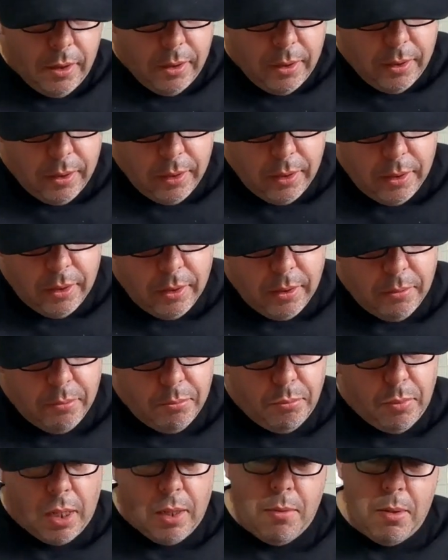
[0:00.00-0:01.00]
Uh,
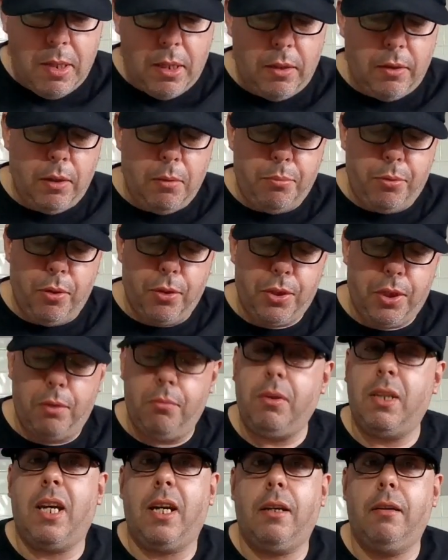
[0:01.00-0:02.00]
maybe if you brush it
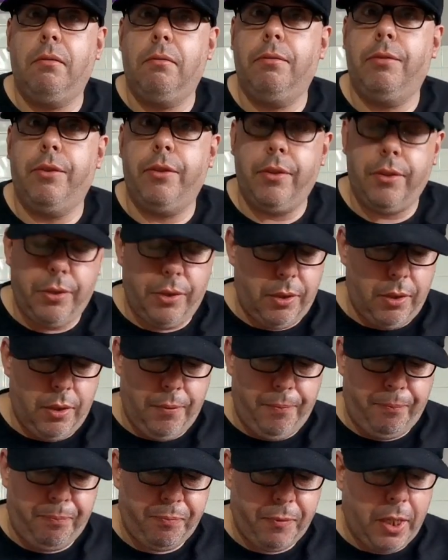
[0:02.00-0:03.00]
with egg first.
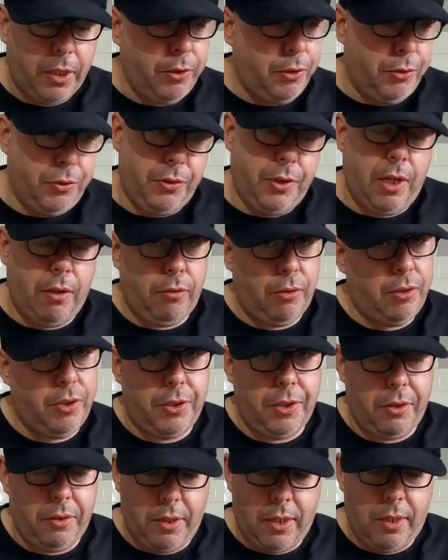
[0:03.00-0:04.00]
It doesn't tell you to
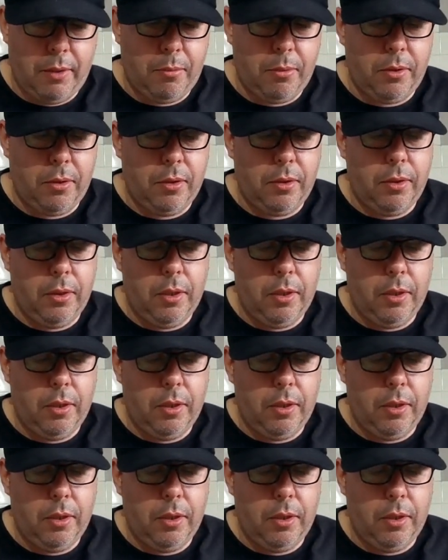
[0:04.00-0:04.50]
do that, but...